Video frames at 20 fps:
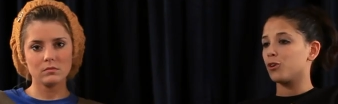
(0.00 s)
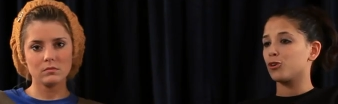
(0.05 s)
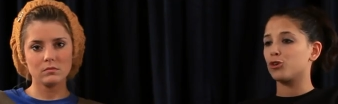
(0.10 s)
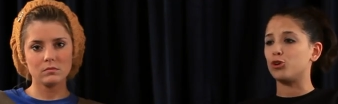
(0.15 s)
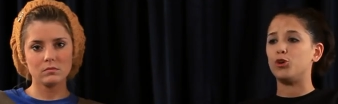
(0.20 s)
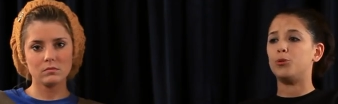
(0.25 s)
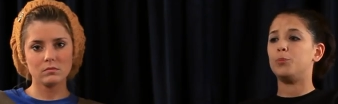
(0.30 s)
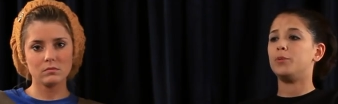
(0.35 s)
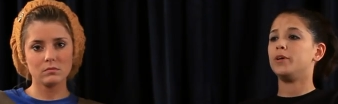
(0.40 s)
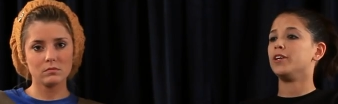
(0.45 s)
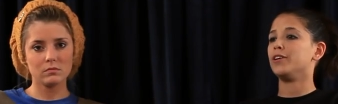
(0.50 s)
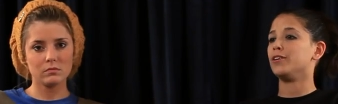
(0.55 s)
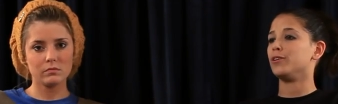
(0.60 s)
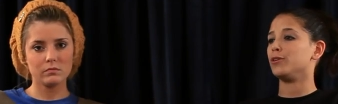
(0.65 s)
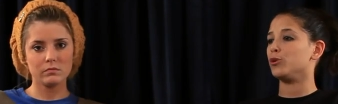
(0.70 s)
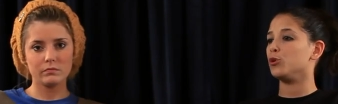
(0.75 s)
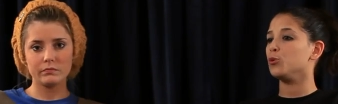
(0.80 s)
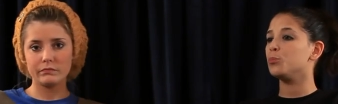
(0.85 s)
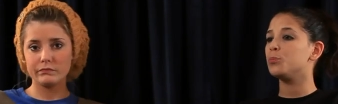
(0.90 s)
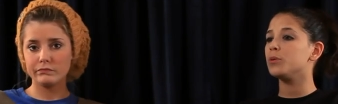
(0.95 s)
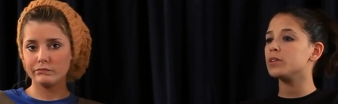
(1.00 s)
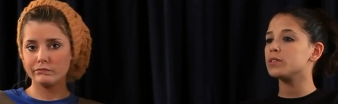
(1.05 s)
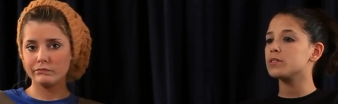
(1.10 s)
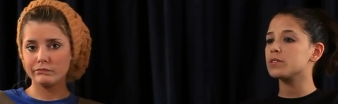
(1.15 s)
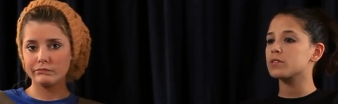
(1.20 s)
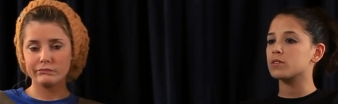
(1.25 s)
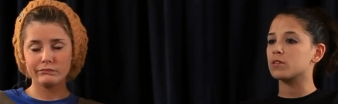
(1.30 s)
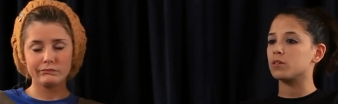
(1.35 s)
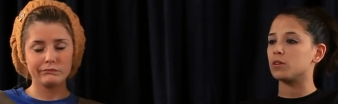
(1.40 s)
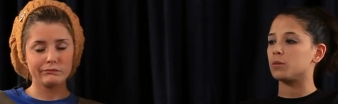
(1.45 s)
Speaker 1: Could be
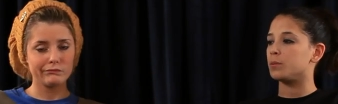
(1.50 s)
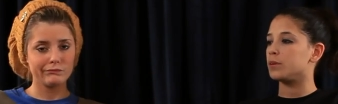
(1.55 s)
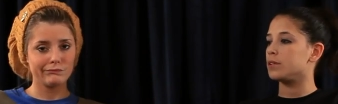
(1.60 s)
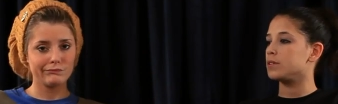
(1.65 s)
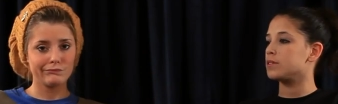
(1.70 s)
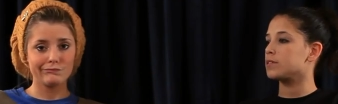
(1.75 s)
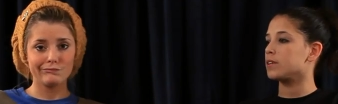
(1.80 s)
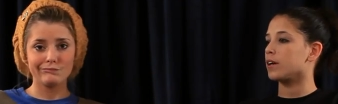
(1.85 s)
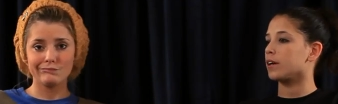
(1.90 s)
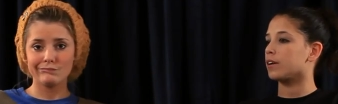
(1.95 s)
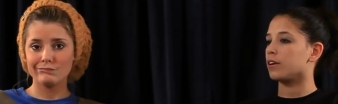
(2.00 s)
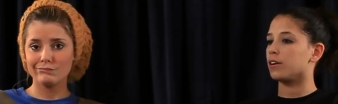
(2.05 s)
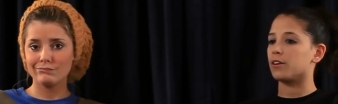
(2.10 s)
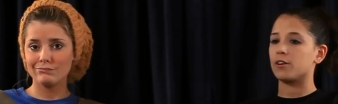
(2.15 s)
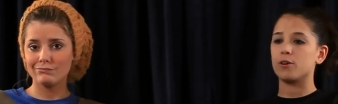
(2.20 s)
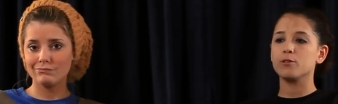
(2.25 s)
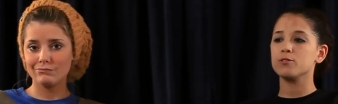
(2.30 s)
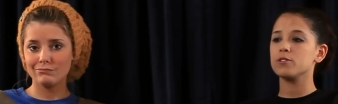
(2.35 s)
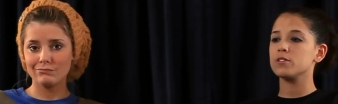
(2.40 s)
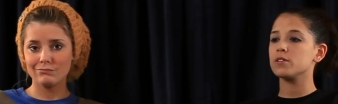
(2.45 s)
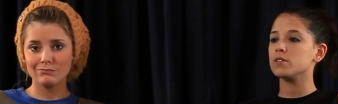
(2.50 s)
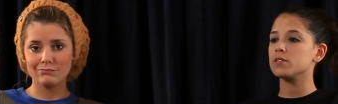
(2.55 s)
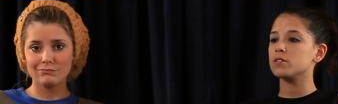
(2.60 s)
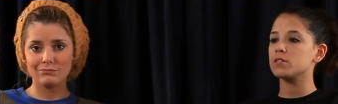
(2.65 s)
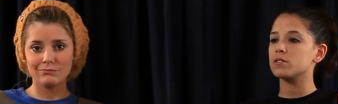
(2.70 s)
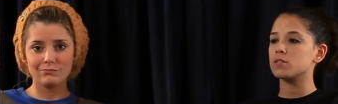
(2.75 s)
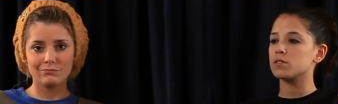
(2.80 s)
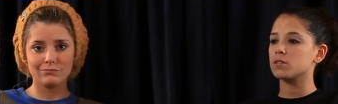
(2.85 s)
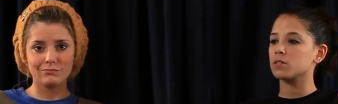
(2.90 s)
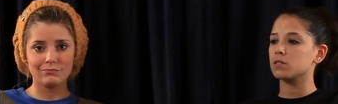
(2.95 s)
lupus, could be
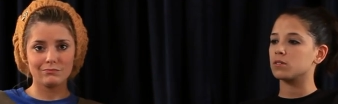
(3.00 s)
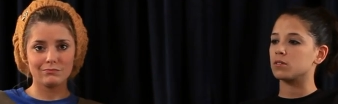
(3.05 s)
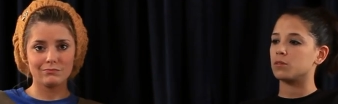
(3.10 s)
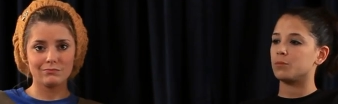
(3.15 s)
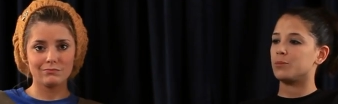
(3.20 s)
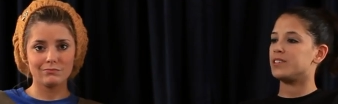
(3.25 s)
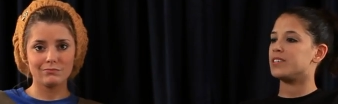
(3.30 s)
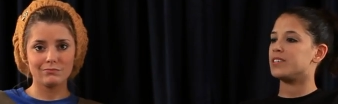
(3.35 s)
sarcoidosis, could be